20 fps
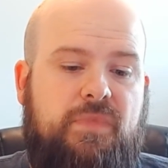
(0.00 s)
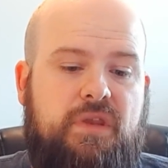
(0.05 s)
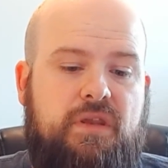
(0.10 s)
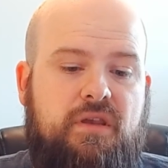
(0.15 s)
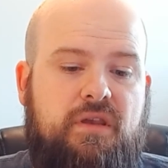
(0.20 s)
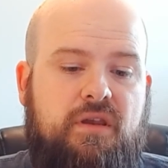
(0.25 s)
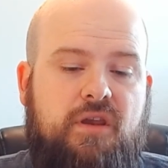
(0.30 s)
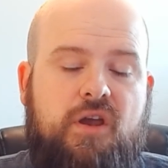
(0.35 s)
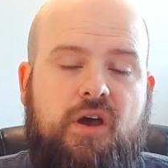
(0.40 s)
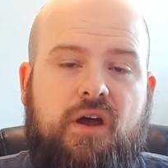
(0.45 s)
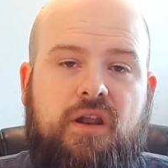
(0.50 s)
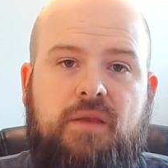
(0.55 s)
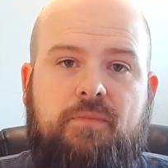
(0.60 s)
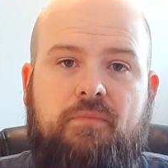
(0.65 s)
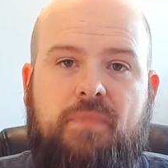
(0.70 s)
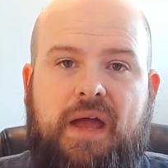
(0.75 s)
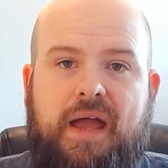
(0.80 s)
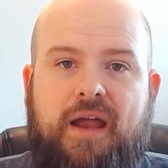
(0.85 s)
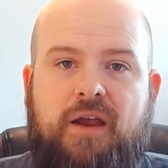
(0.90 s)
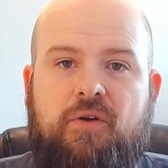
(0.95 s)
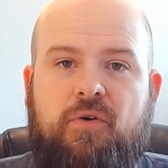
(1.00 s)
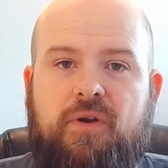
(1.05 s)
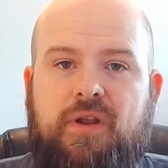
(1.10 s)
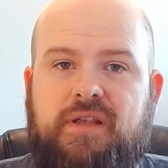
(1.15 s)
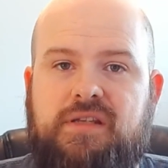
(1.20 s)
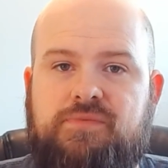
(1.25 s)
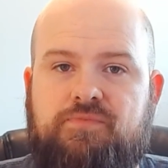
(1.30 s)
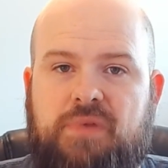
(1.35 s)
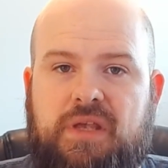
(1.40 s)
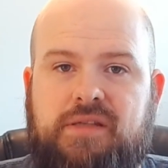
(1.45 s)
Cutting back on
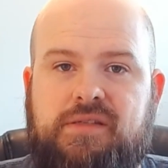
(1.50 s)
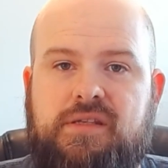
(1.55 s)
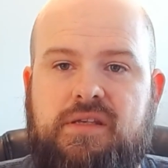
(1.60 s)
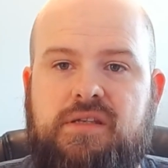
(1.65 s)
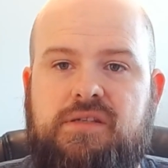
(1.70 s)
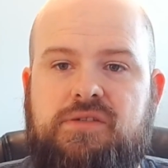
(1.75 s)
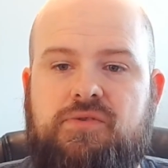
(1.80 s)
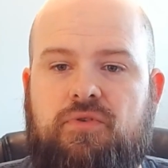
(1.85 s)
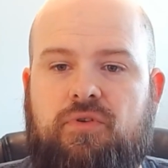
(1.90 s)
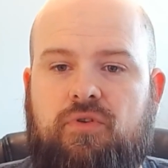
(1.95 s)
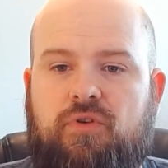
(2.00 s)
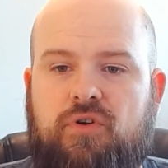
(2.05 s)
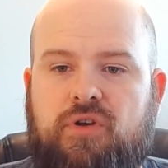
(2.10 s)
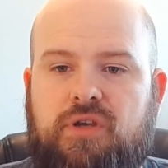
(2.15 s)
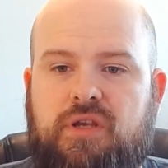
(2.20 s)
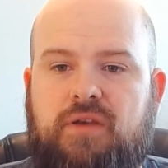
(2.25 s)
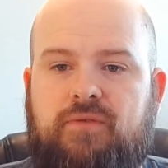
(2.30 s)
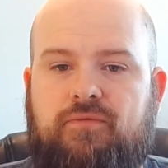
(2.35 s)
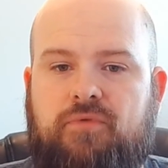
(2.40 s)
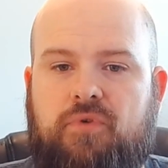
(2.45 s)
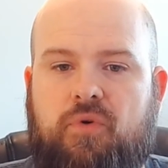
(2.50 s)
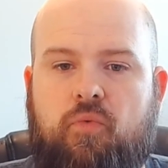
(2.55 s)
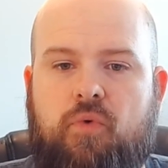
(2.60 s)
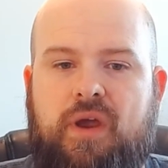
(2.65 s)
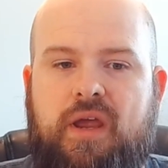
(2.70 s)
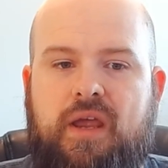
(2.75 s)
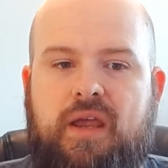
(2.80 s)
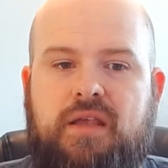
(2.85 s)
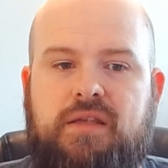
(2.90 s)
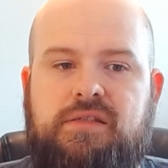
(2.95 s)
expenses or looking for
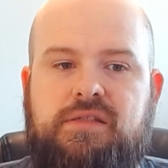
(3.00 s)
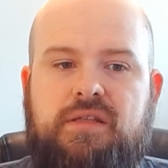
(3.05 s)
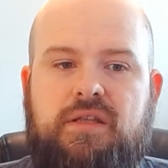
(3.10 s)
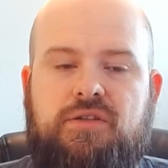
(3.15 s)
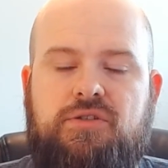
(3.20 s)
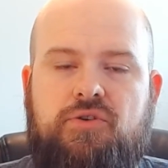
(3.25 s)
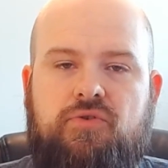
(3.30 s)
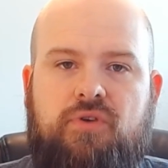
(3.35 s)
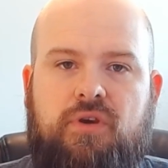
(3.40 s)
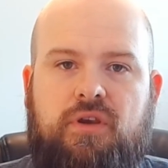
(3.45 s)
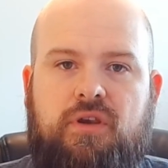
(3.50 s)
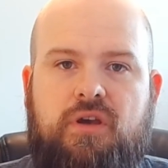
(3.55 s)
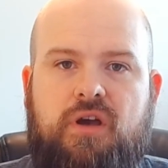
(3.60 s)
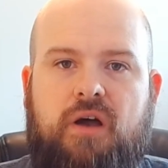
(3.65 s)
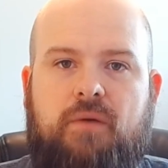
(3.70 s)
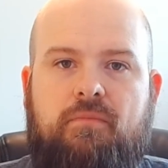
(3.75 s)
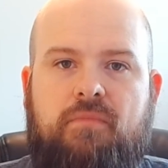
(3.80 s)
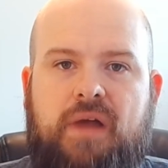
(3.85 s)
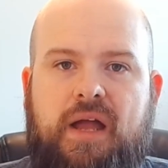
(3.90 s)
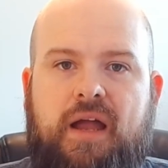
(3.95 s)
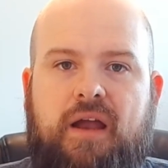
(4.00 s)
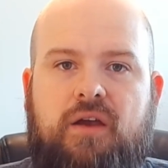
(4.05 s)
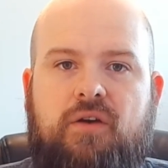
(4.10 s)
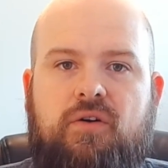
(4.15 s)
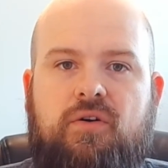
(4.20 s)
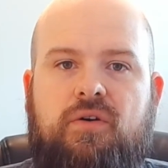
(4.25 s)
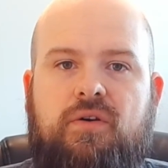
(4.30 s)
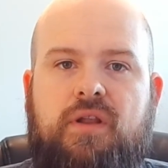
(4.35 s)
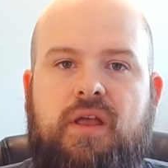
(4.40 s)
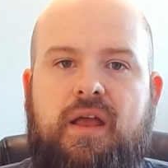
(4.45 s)
ways that you can cut back
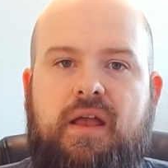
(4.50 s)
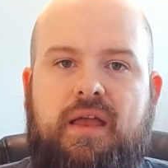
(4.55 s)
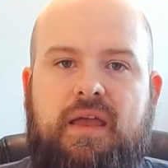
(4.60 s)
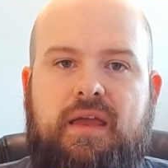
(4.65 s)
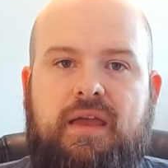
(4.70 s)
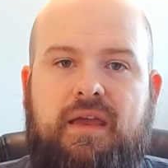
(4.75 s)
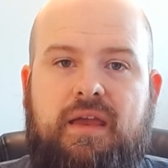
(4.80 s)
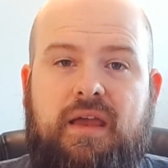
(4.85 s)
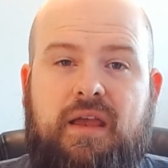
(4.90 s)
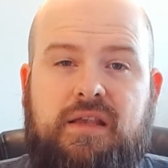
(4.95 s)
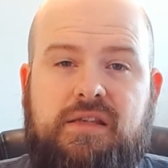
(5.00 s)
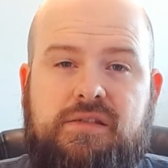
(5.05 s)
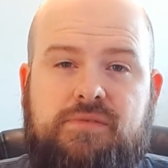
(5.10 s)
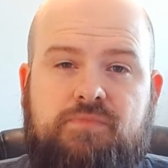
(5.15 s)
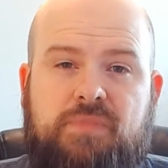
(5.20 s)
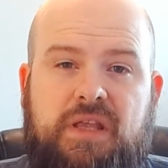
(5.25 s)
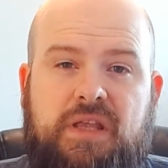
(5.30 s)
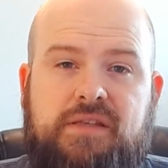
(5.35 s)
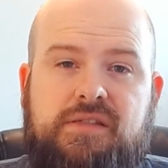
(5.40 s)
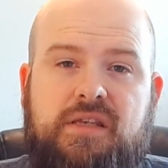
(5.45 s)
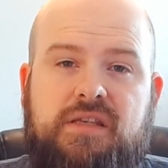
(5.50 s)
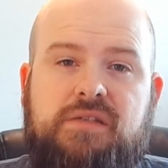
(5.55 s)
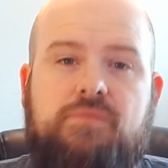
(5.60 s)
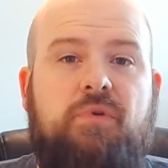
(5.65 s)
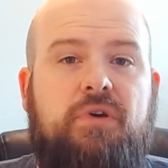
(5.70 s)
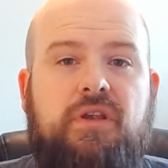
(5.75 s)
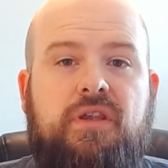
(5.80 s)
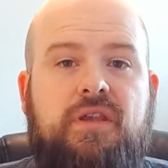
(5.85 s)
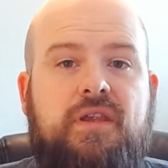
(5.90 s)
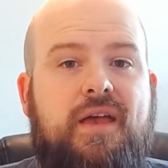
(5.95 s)
on expenses but
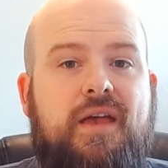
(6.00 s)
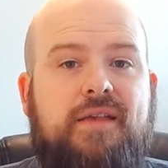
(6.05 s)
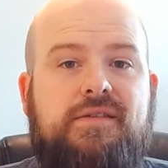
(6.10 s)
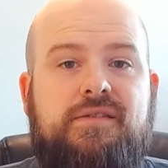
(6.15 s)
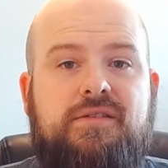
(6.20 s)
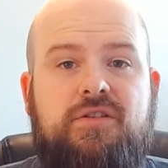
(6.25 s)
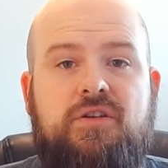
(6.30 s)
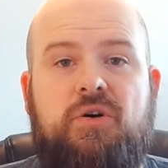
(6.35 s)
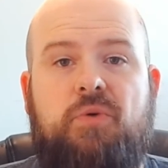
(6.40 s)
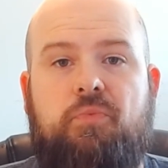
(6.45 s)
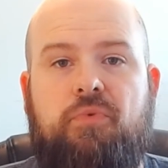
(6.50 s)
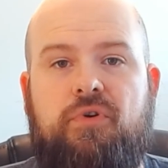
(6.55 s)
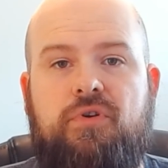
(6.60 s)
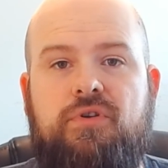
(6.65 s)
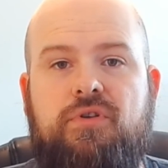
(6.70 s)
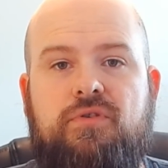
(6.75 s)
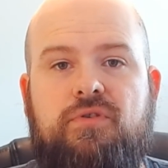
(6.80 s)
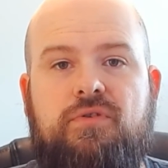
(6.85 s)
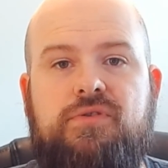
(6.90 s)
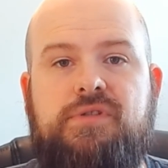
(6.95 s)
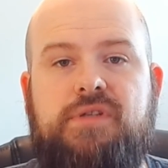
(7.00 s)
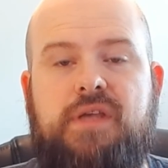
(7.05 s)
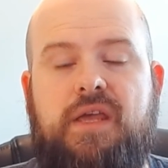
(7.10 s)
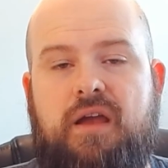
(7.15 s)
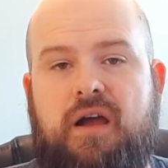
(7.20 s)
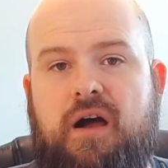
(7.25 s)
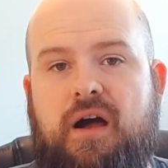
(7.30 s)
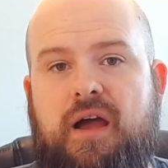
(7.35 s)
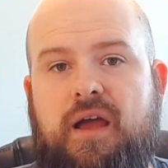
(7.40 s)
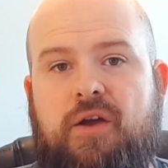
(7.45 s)
yet still produce a
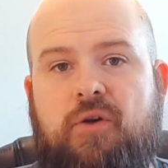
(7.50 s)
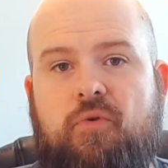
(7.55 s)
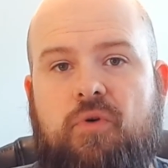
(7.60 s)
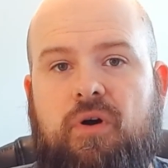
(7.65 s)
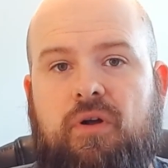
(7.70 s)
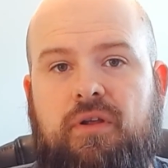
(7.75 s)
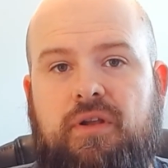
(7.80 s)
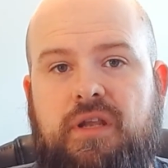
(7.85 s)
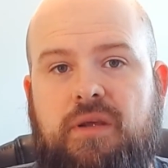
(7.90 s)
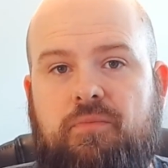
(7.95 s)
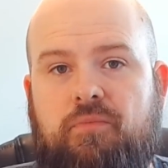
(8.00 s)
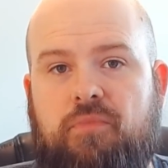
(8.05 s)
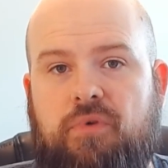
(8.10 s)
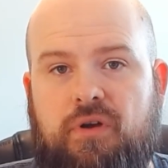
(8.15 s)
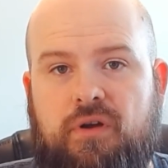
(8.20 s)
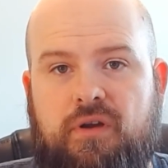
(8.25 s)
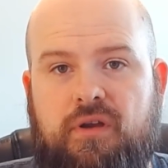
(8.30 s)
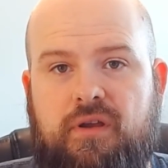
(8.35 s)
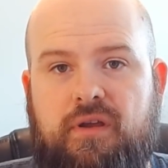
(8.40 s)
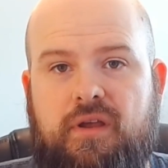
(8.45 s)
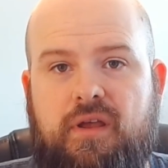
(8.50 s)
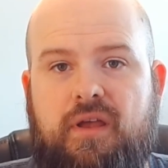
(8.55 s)
high quality book.